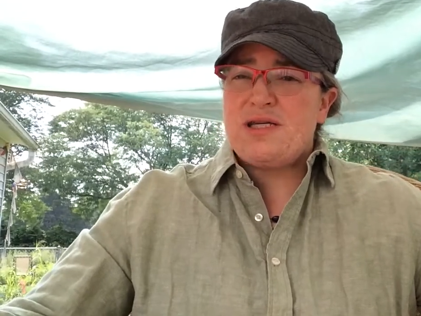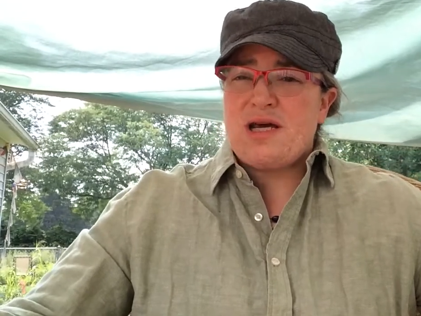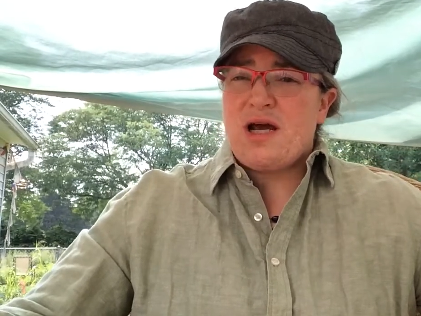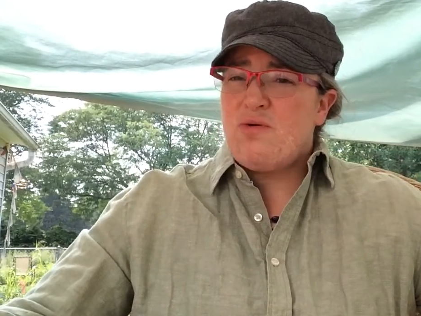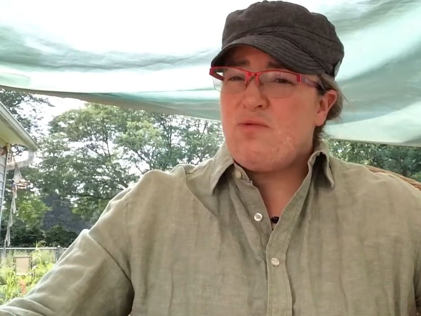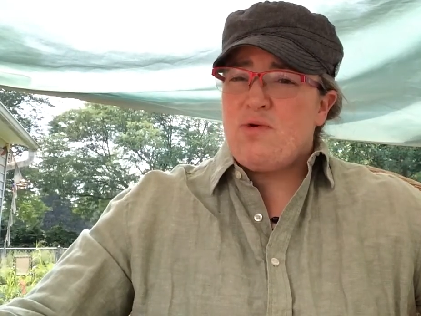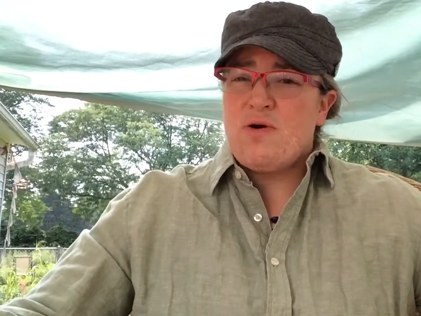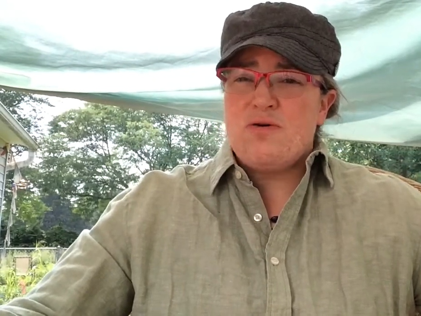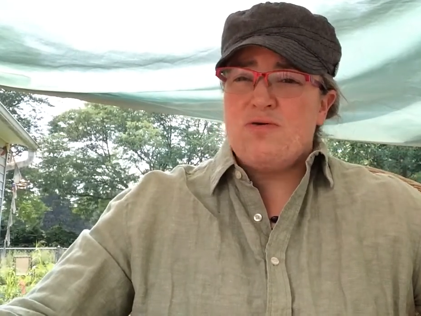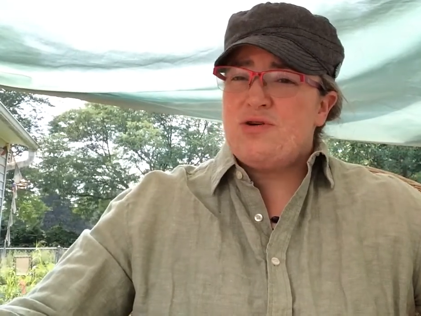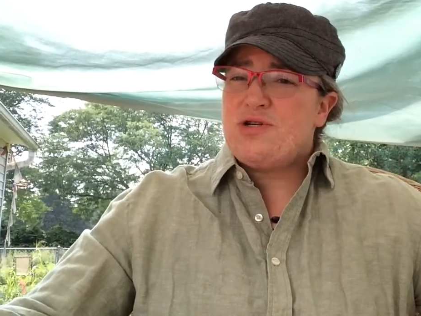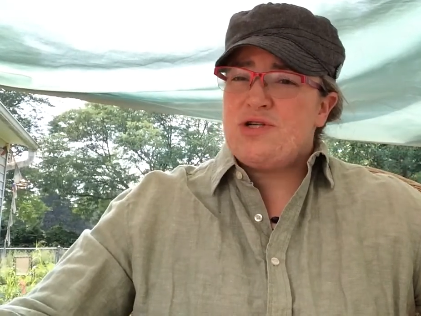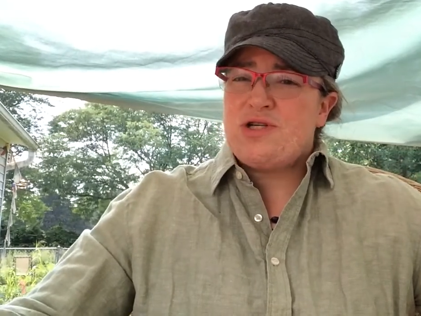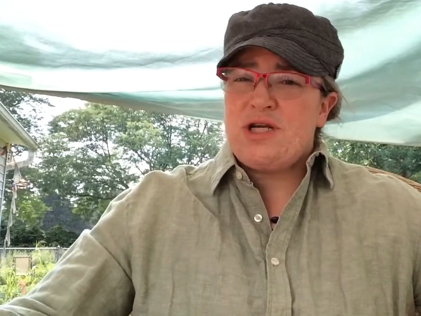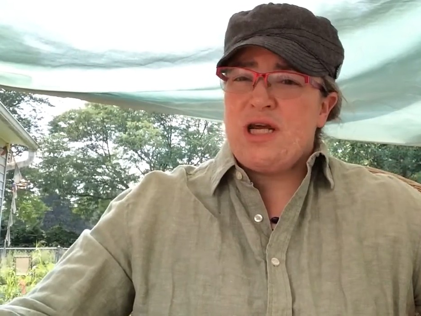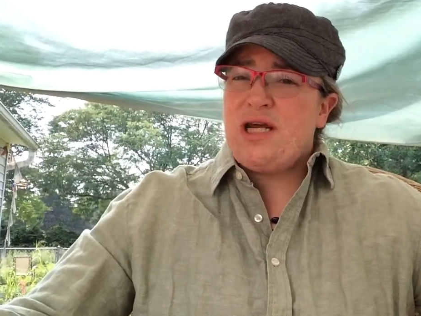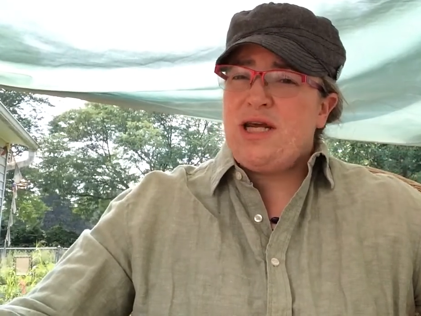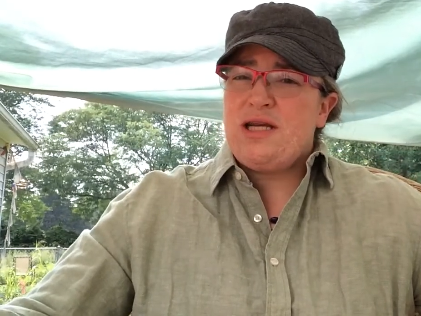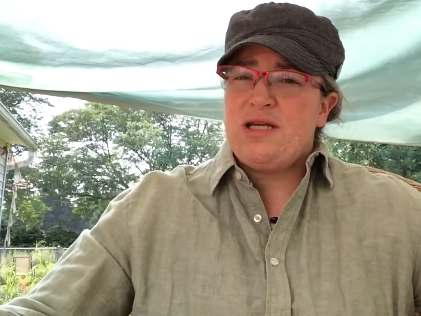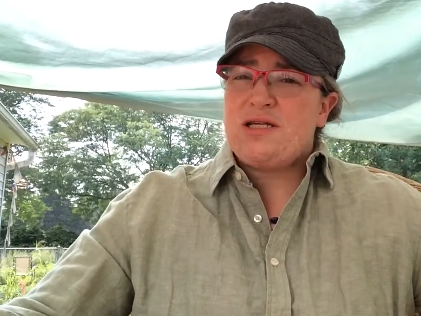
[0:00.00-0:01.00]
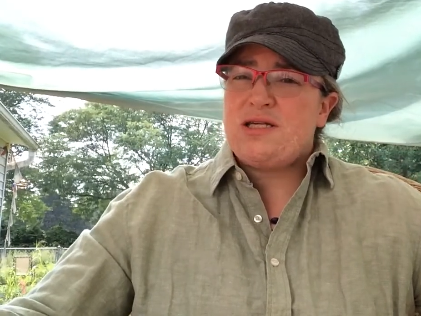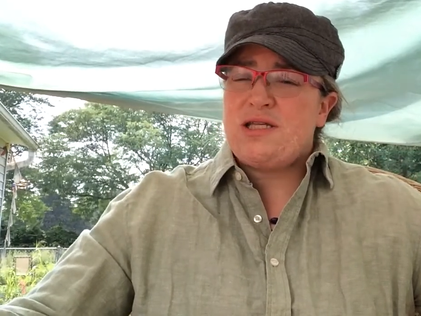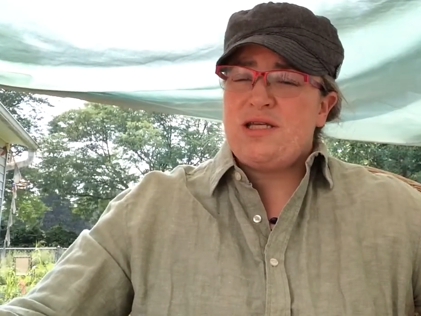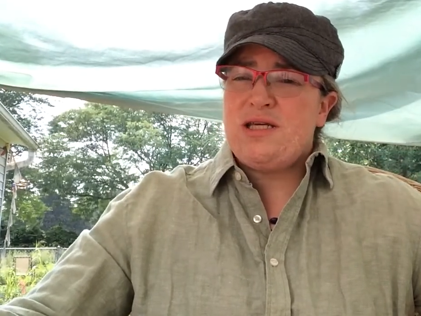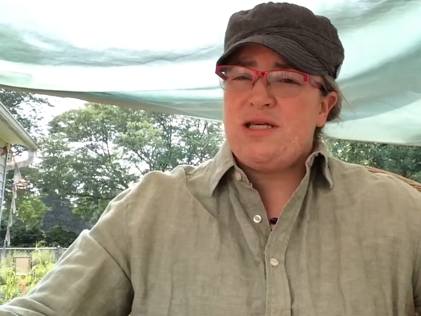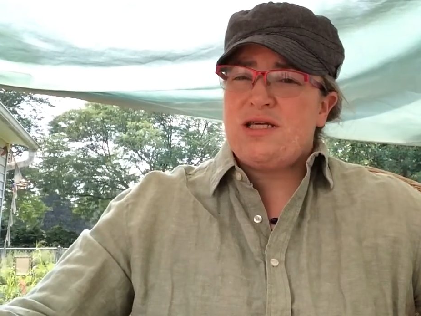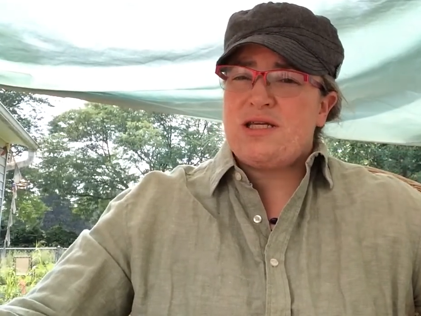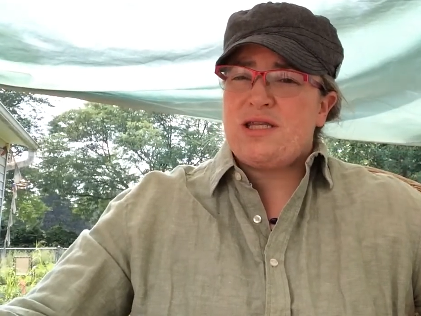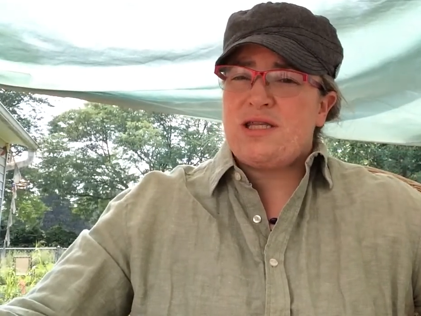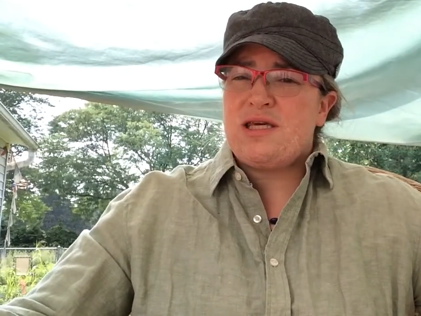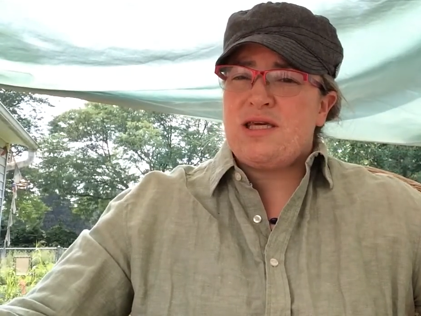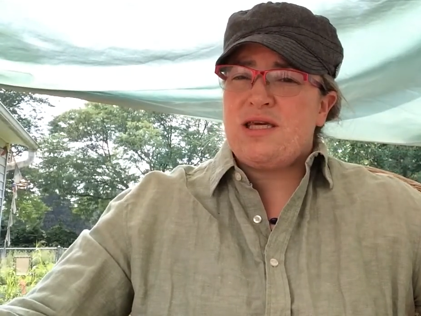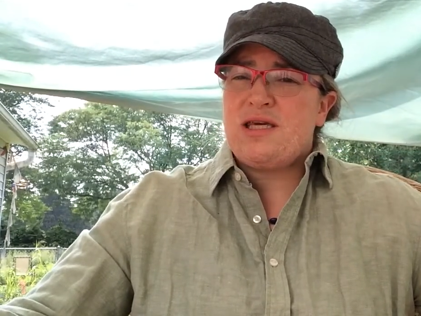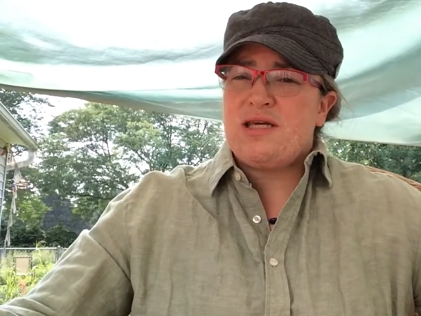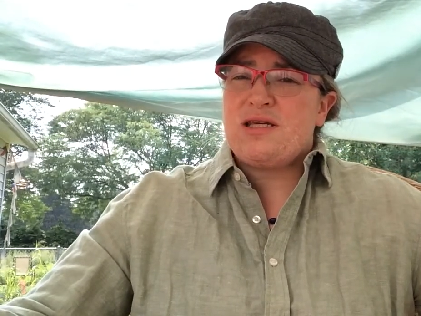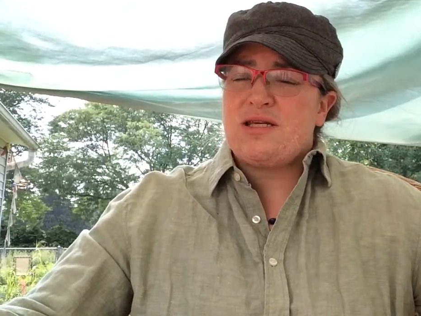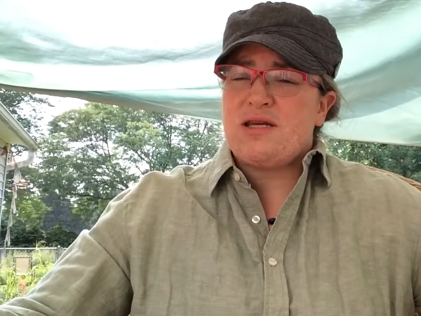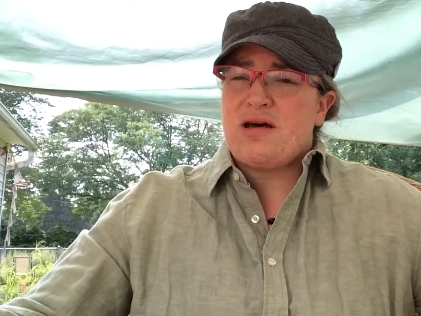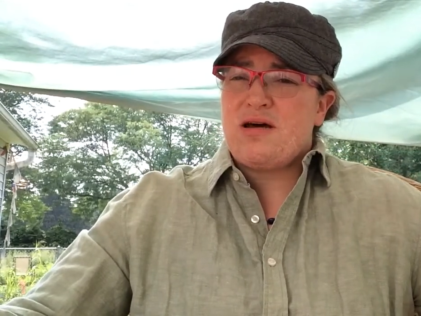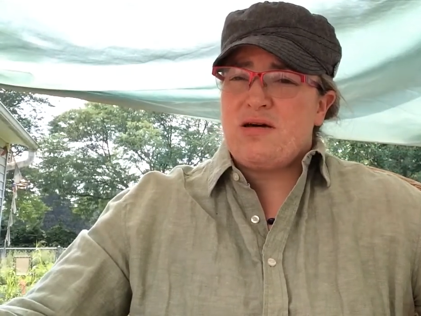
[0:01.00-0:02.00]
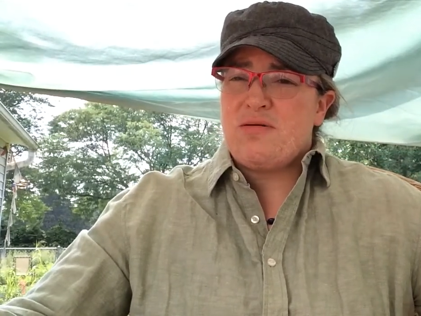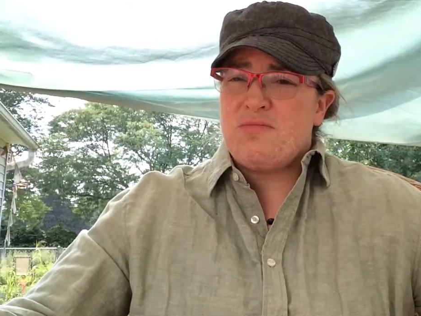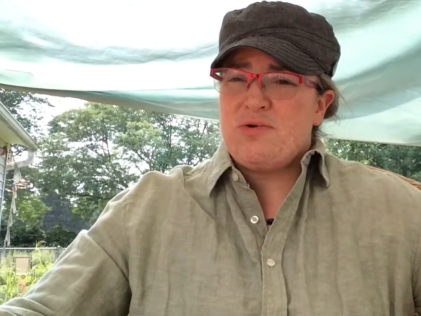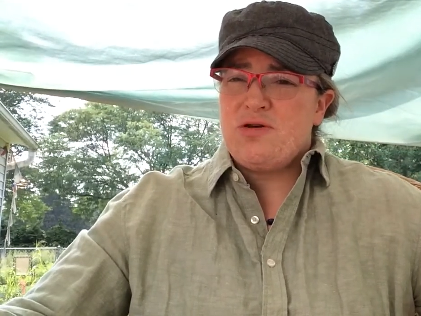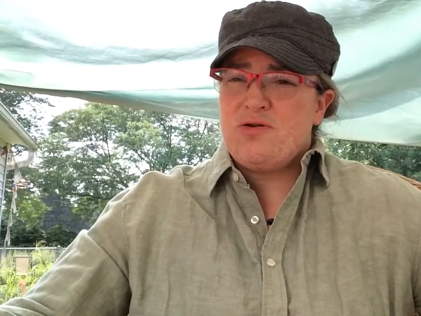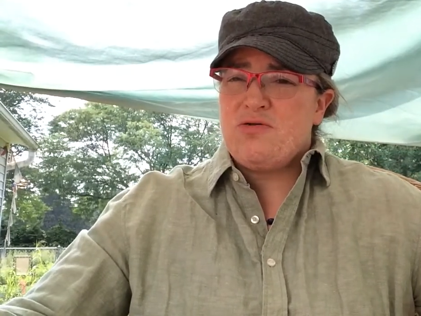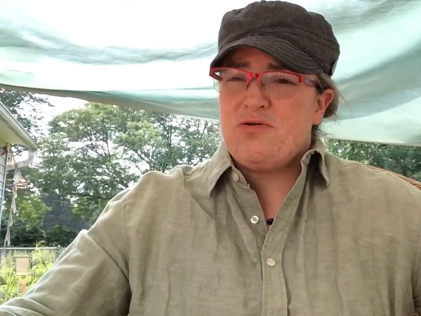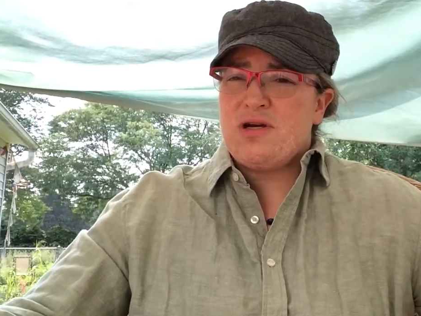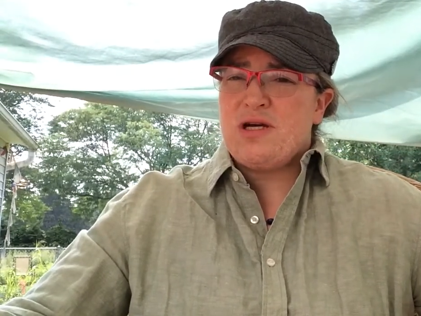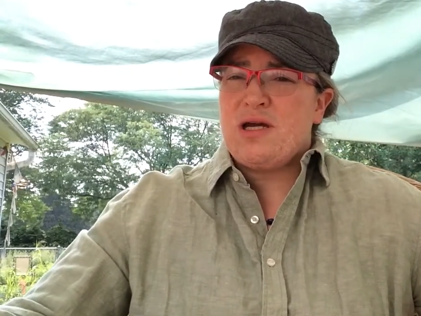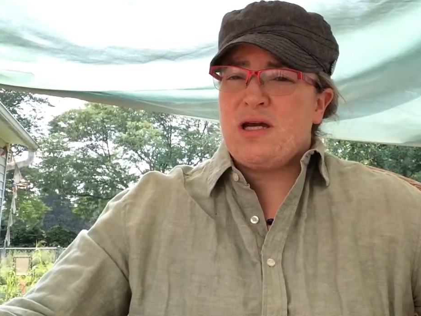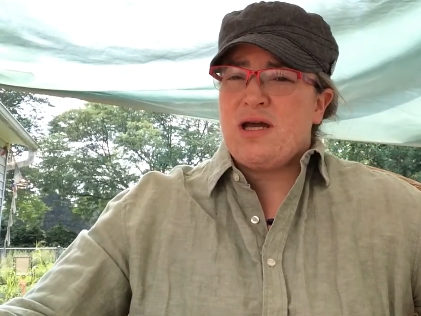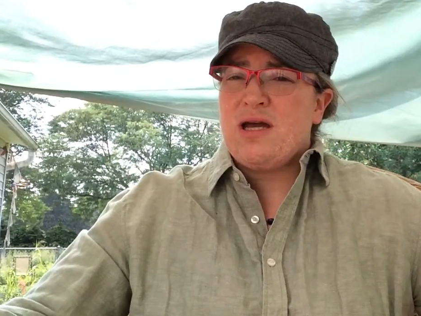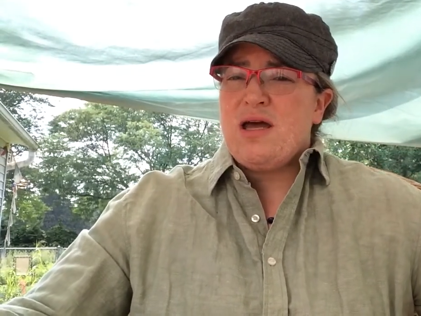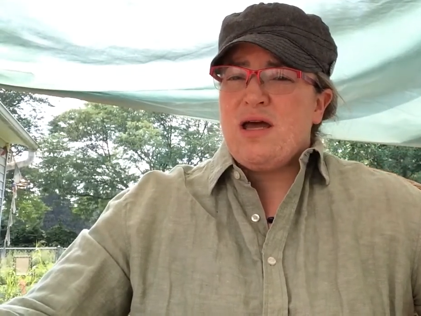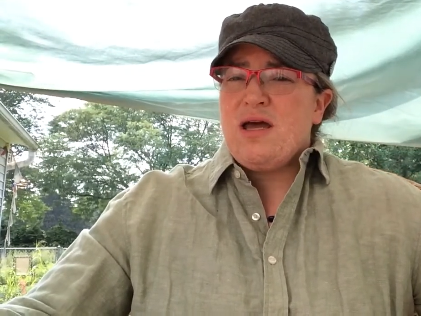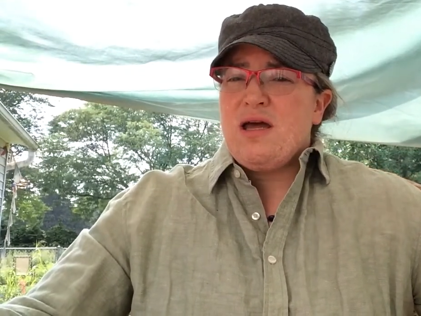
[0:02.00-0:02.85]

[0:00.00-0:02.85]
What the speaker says: I won't change these things during